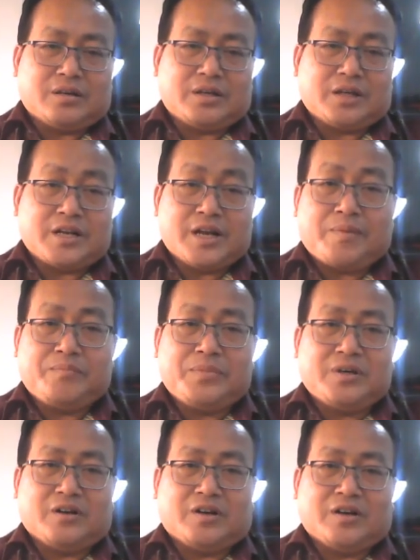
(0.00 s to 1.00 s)
the
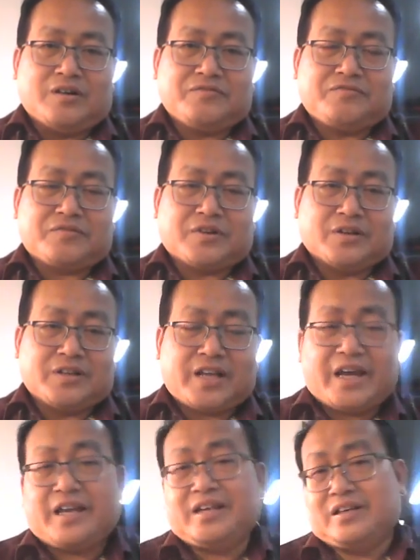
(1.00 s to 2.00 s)
number of
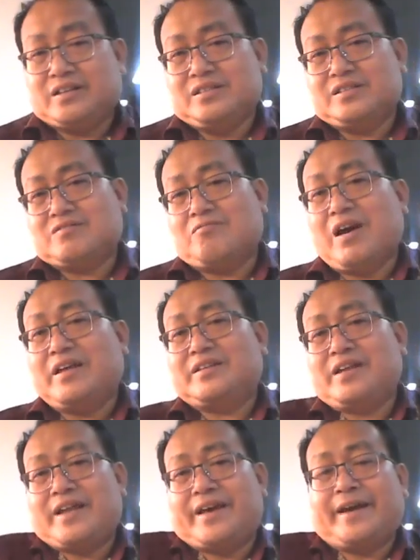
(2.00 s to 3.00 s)
containers
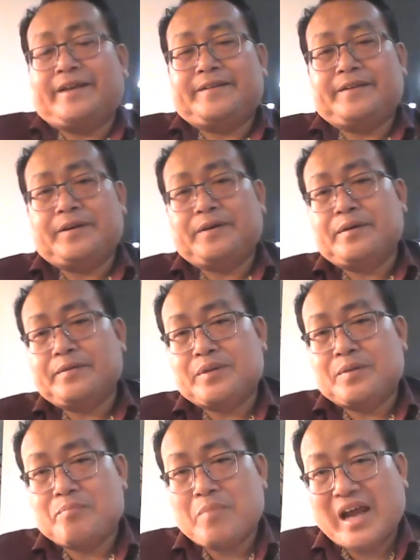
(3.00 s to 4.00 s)
rather than
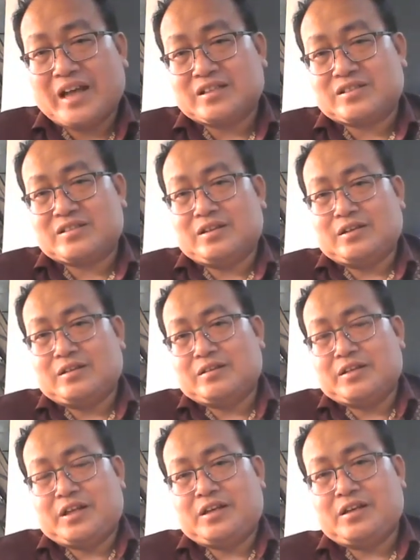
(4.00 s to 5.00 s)
the mass or
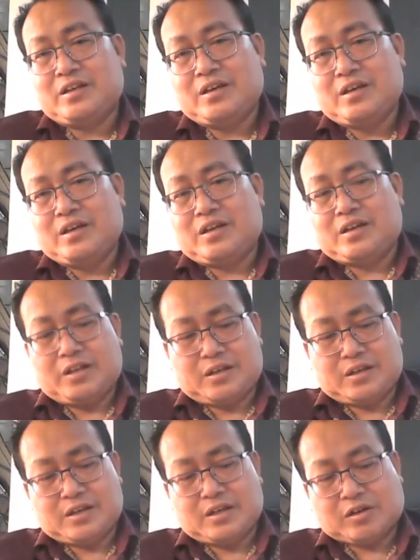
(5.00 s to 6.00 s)
the
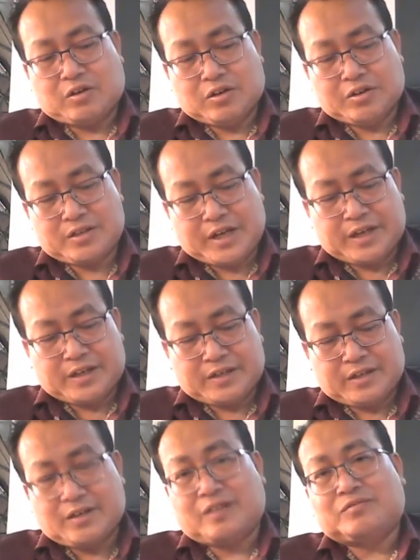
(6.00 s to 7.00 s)

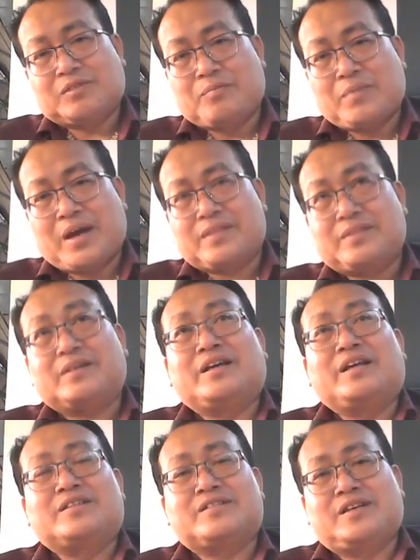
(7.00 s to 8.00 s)
content of the matter
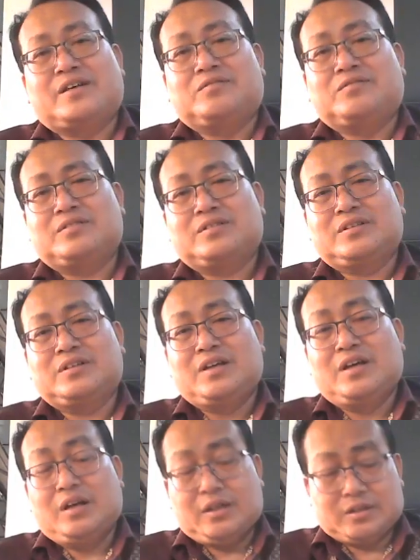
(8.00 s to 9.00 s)
itself.
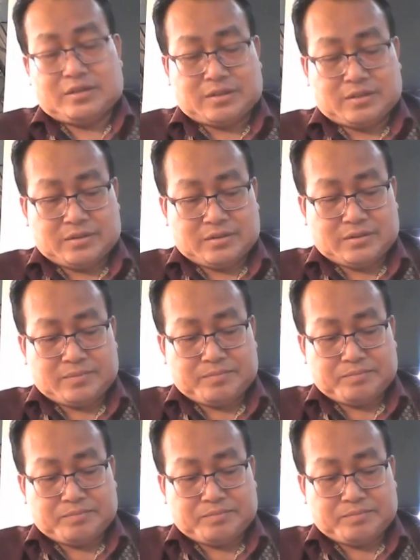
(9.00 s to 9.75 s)
So